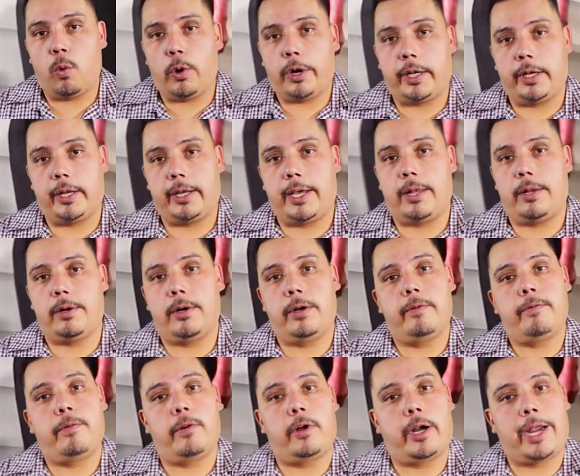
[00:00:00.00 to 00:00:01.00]
working
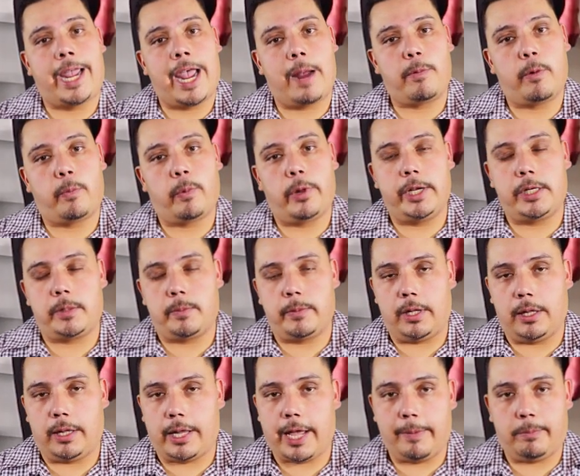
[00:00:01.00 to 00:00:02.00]
together for camera
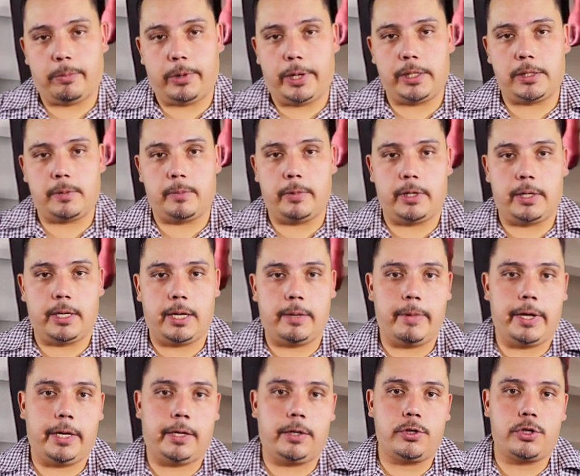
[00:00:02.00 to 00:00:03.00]
placement, light placement,
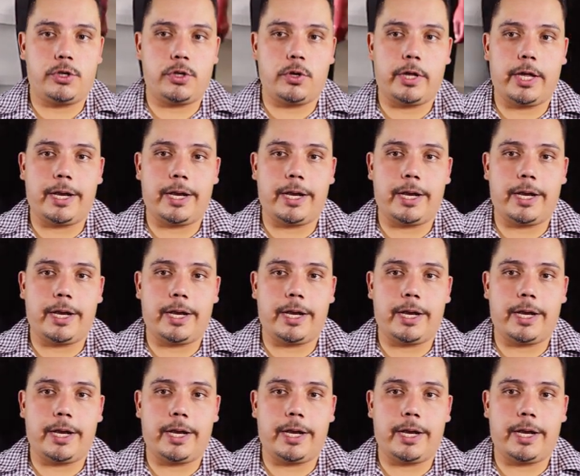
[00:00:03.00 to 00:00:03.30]
and making sure